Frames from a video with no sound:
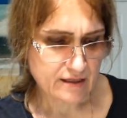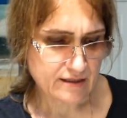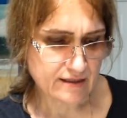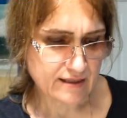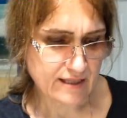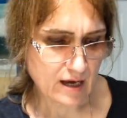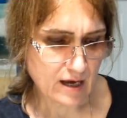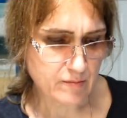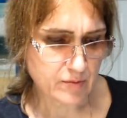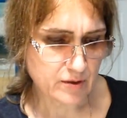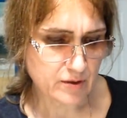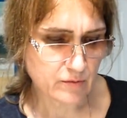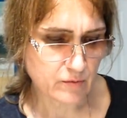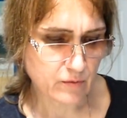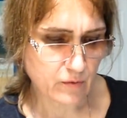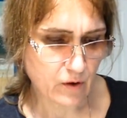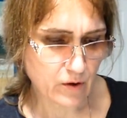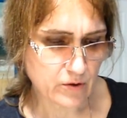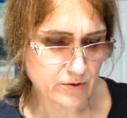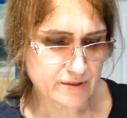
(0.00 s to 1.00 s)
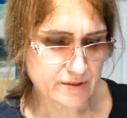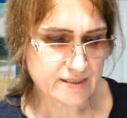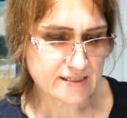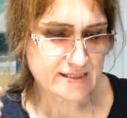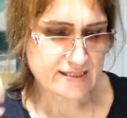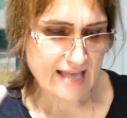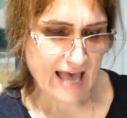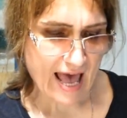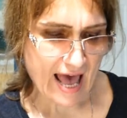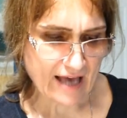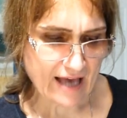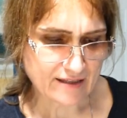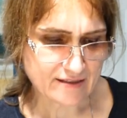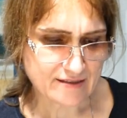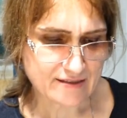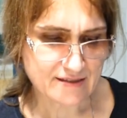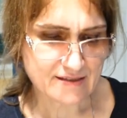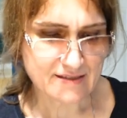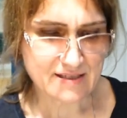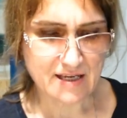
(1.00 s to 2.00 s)
double-walled
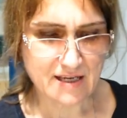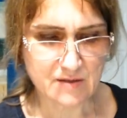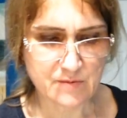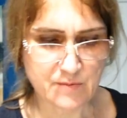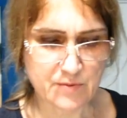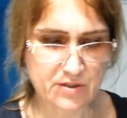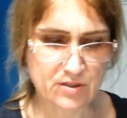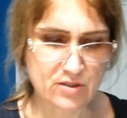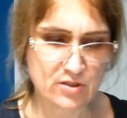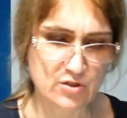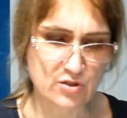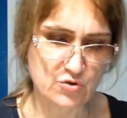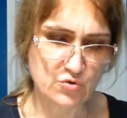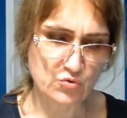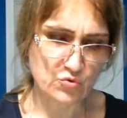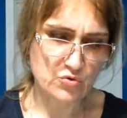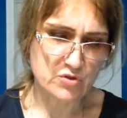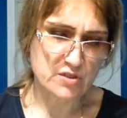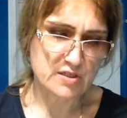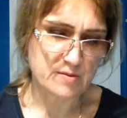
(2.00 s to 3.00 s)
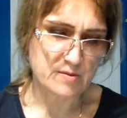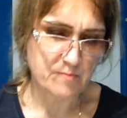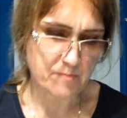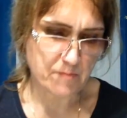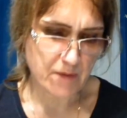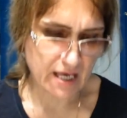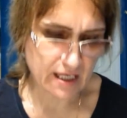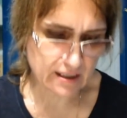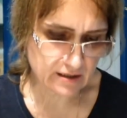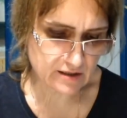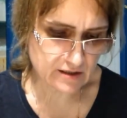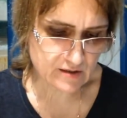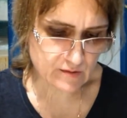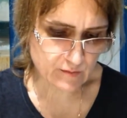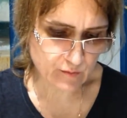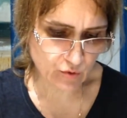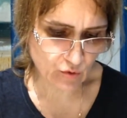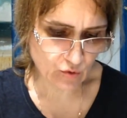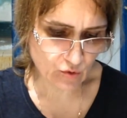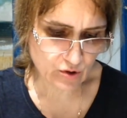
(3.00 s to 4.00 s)
sacs that produce the male
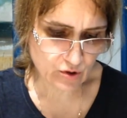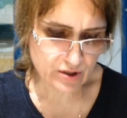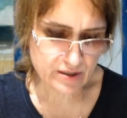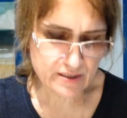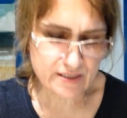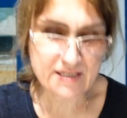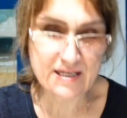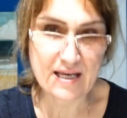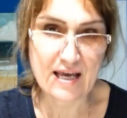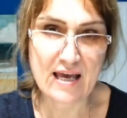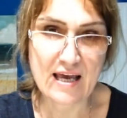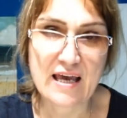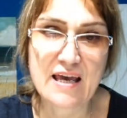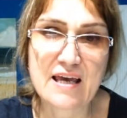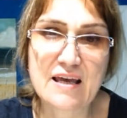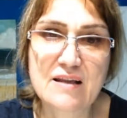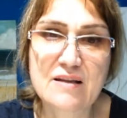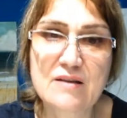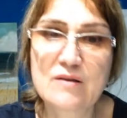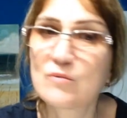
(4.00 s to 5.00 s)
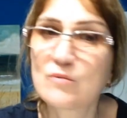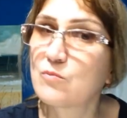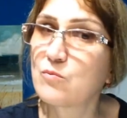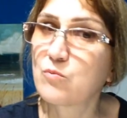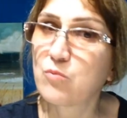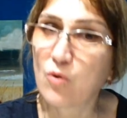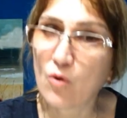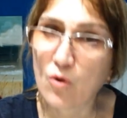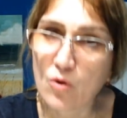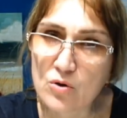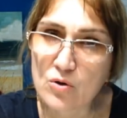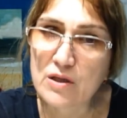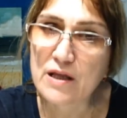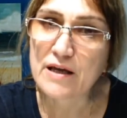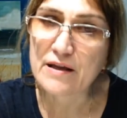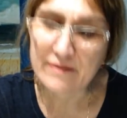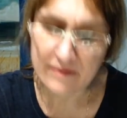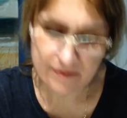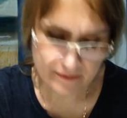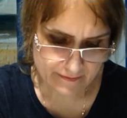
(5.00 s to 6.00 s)
spores and
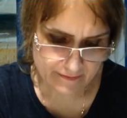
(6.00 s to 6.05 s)
pollen.